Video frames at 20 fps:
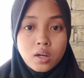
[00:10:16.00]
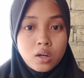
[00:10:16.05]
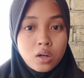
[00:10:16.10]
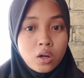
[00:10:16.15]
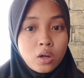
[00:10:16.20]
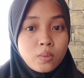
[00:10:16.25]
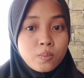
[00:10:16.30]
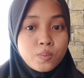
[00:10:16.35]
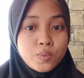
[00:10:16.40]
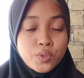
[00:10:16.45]

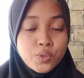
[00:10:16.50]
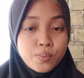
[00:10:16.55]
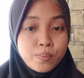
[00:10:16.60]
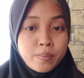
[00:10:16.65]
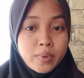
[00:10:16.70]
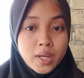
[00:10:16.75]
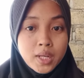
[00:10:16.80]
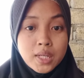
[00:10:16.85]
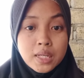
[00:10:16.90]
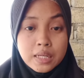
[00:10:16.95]
Home to
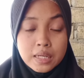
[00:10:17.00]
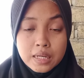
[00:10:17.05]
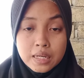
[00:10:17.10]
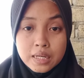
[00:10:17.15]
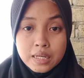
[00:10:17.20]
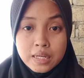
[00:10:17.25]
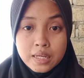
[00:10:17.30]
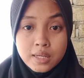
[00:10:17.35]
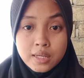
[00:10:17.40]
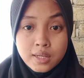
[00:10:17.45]
many
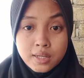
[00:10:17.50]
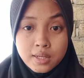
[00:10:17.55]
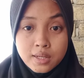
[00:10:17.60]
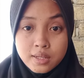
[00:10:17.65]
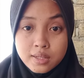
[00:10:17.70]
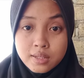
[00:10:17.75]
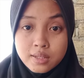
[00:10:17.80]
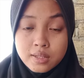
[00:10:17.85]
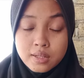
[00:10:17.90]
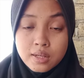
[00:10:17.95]

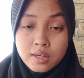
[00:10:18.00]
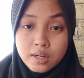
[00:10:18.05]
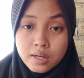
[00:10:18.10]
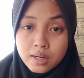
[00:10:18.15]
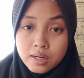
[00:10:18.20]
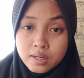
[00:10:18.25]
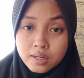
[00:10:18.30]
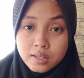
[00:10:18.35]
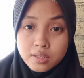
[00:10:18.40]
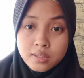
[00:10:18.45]

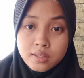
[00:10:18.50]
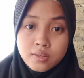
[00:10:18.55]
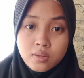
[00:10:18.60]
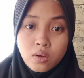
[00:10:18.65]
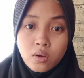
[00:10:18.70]
kinds